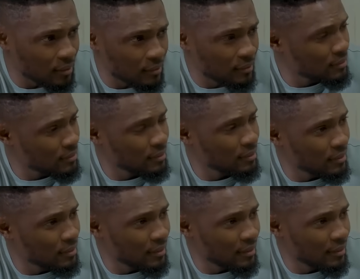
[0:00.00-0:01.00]
It's
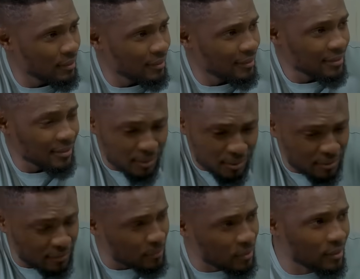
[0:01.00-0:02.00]
a lot
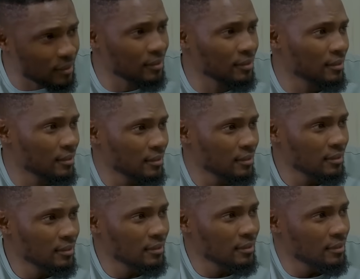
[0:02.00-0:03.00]
of money.
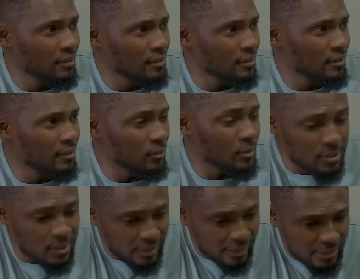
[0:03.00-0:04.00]
We should
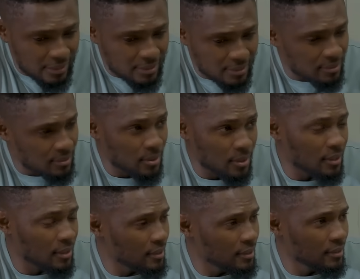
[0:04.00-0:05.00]
at least try.